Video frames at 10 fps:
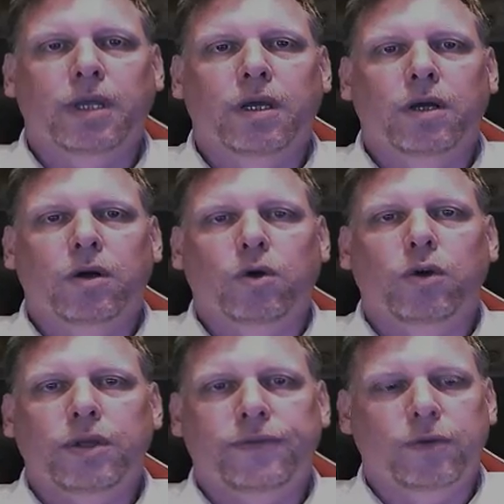or
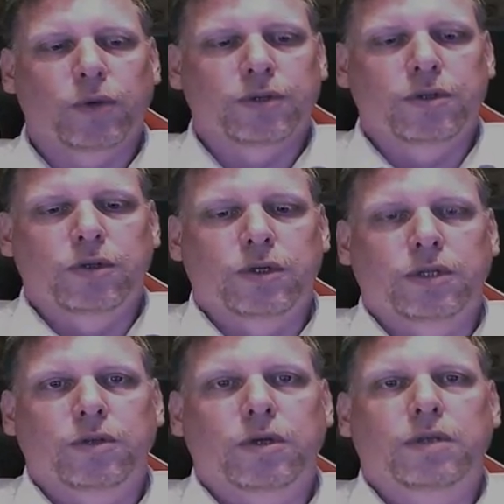if you want to, you can do
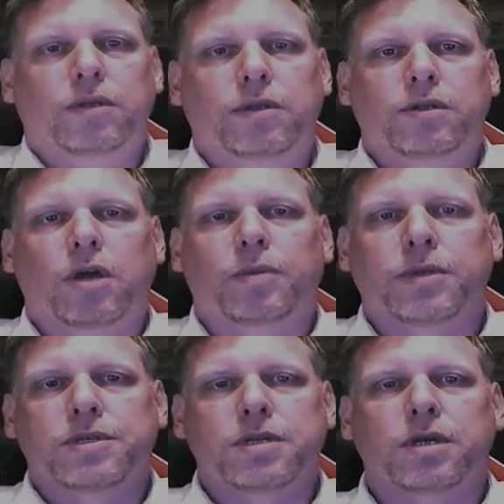a type and
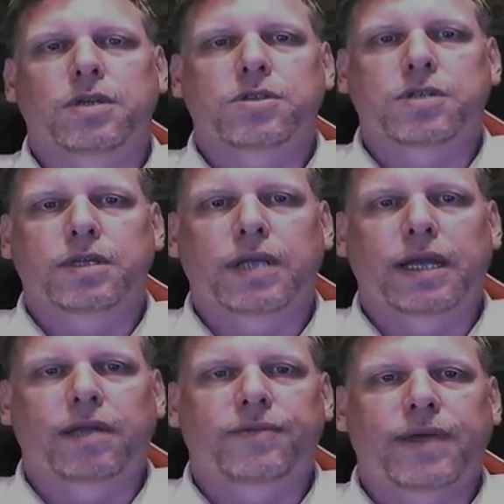search, and I
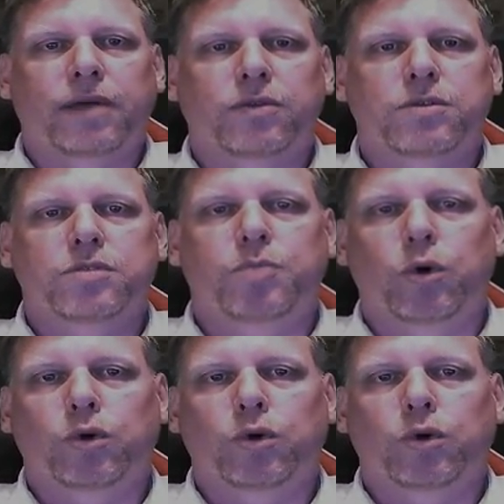found sport.